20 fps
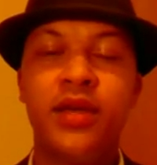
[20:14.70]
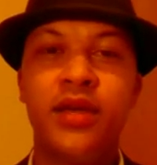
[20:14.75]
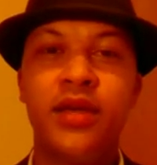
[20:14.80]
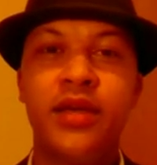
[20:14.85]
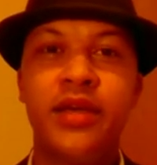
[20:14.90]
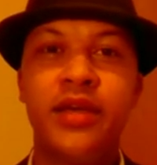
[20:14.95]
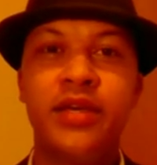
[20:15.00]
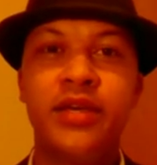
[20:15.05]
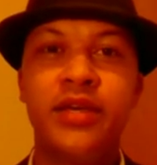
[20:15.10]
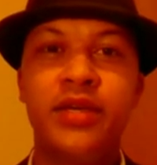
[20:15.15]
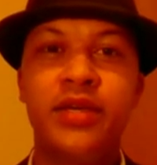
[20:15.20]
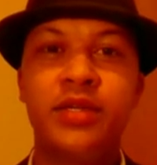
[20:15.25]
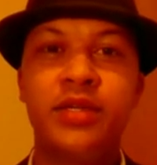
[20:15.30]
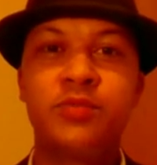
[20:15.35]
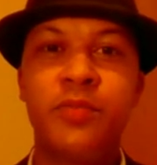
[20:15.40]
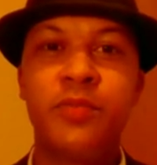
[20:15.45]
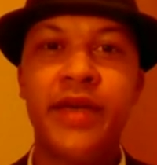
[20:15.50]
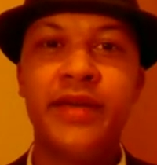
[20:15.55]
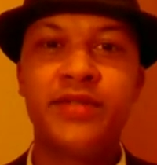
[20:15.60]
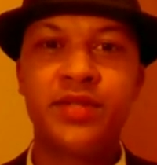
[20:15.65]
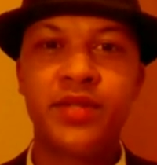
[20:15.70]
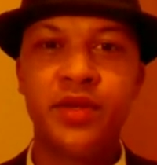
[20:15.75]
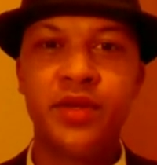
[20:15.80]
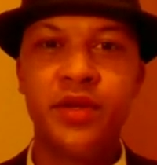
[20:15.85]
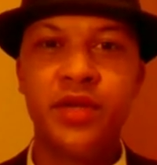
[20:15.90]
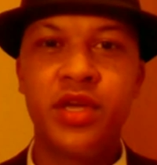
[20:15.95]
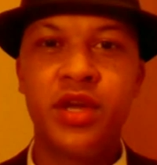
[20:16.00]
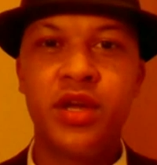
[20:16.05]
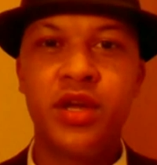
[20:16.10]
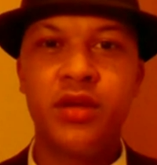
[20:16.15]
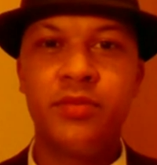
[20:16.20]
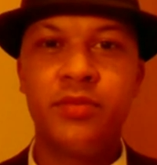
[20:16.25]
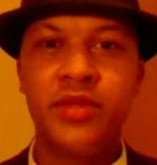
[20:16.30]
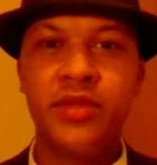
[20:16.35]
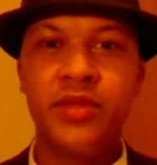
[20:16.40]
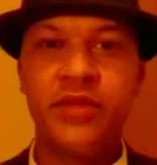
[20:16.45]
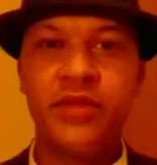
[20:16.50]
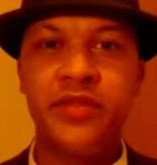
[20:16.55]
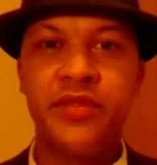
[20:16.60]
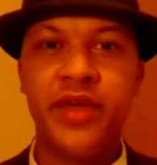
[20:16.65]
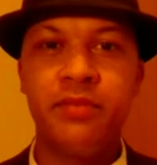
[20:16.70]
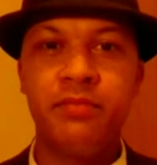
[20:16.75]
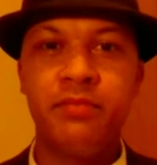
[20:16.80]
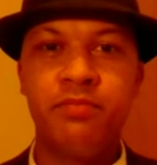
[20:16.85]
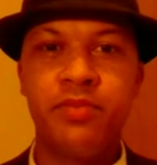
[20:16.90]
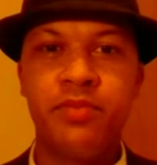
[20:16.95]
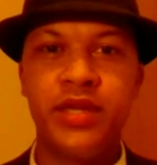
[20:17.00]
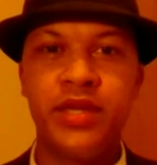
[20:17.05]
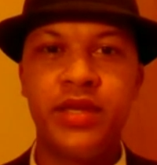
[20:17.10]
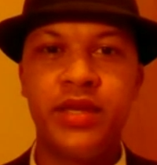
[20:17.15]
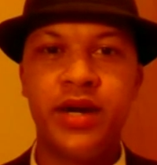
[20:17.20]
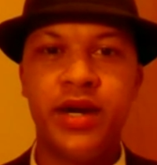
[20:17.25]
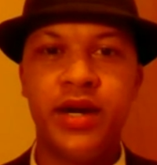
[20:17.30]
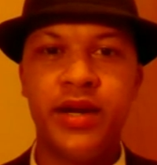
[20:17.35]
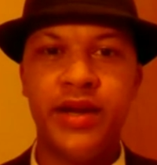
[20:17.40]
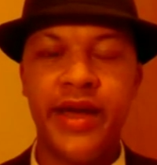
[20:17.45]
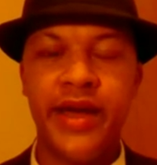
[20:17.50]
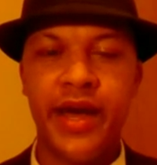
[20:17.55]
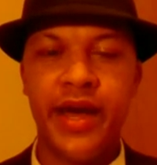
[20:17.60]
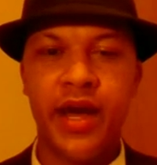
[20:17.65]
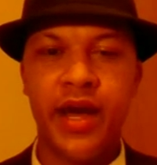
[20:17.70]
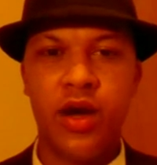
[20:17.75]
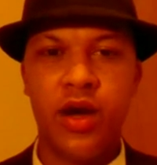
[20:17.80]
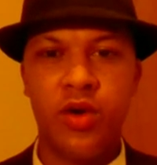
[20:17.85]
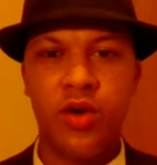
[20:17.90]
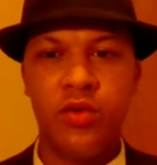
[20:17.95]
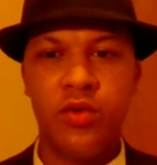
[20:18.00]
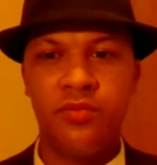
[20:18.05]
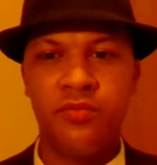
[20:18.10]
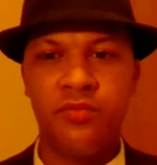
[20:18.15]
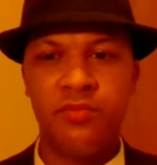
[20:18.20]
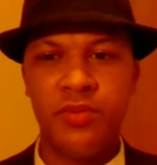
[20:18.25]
is basically going to be them picking on how